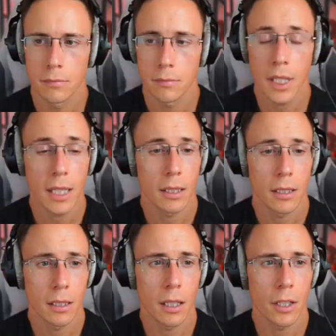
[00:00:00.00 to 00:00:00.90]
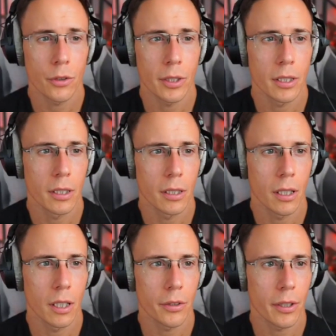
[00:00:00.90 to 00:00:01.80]
Yeah, I agree.
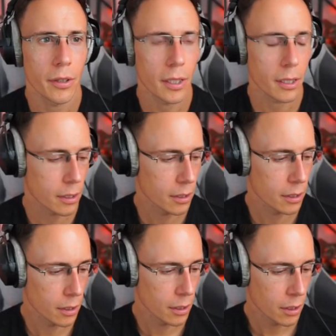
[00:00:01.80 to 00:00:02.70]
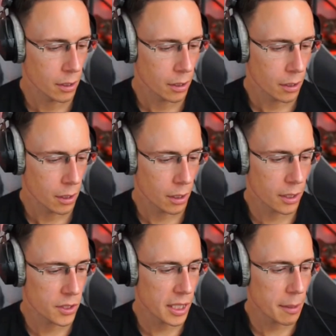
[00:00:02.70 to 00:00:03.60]
I think at
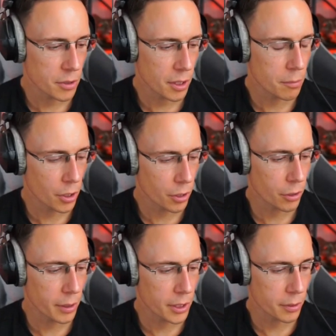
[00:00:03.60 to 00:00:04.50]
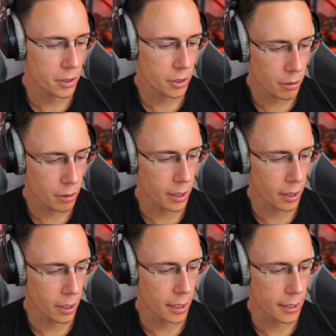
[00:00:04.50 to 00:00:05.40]
the same time, don't go into it too
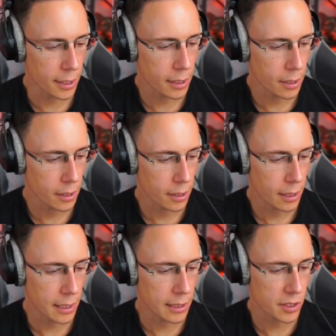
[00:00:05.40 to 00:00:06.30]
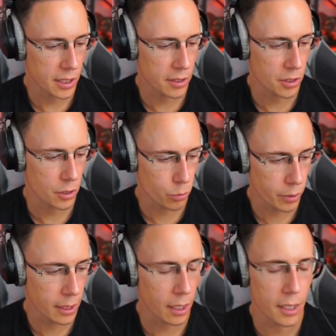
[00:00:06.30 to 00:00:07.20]
lightheartedly, in the sense that
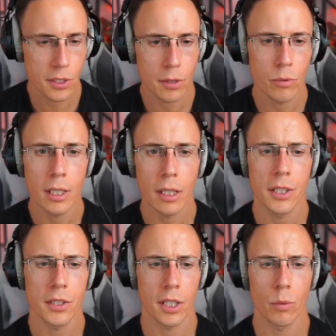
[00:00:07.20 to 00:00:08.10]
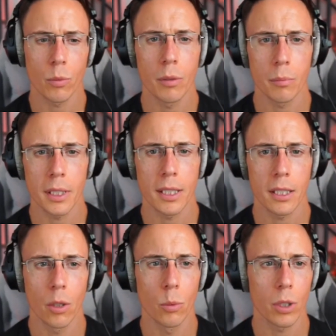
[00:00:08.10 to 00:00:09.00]
realize that it won't
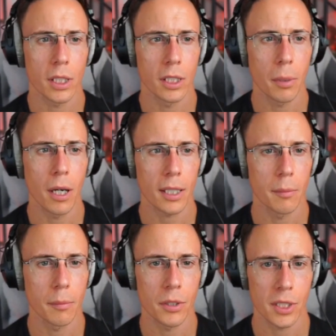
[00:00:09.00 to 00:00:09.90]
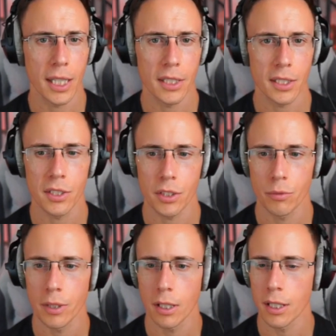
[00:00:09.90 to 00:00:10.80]
be a walk in the park in most cases. So
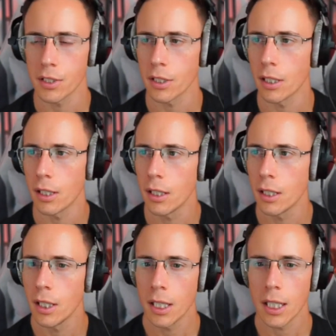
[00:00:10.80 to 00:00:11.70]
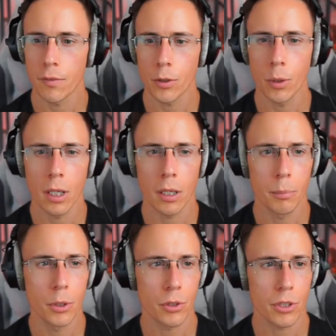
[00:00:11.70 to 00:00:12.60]
realize that if you are
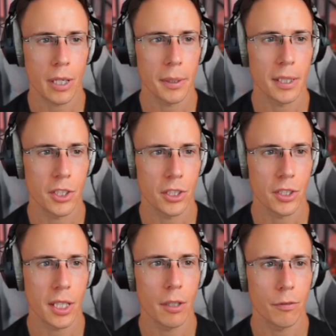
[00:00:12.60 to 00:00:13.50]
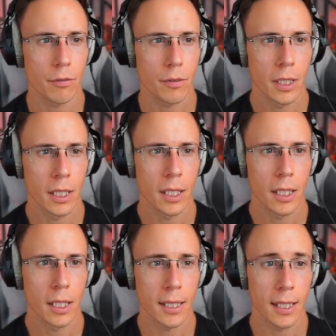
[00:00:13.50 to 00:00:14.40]
bootstrapping this yourself,
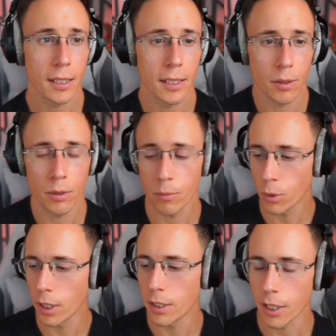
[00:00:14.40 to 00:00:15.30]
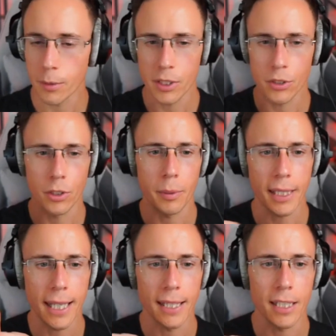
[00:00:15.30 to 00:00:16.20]
then one, like we talked about,
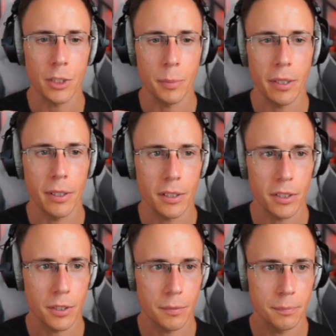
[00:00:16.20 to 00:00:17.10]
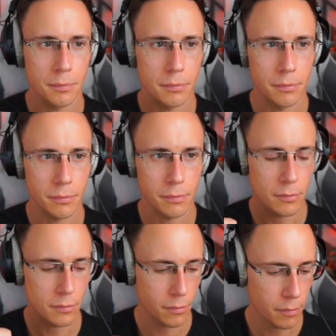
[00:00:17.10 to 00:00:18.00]
get the experience,
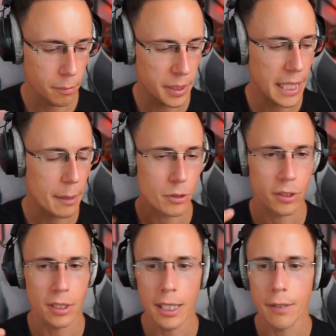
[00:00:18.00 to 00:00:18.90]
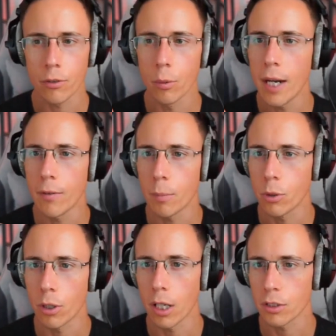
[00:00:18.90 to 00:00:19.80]
be able to deliver on whatever
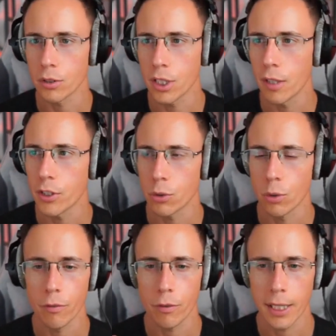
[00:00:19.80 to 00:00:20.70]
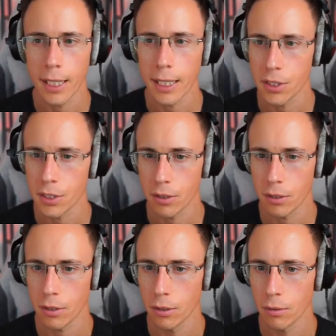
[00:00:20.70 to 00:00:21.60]
product or service or offering it is
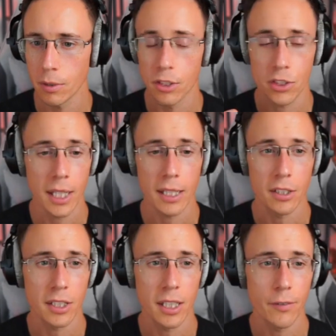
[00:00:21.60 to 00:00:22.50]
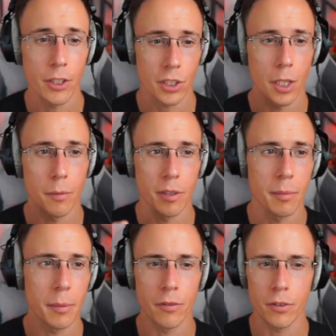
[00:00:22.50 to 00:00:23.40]
you say you can deliver. So hopefully
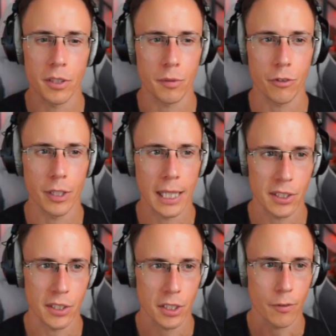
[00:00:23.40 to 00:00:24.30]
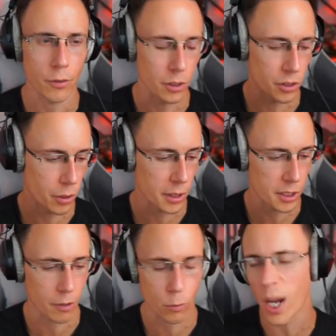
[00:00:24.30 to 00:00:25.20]
maybe you've done some freelancing stuff or consulting
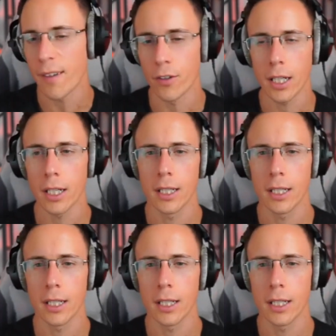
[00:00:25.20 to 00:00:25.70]
stuff, whatever.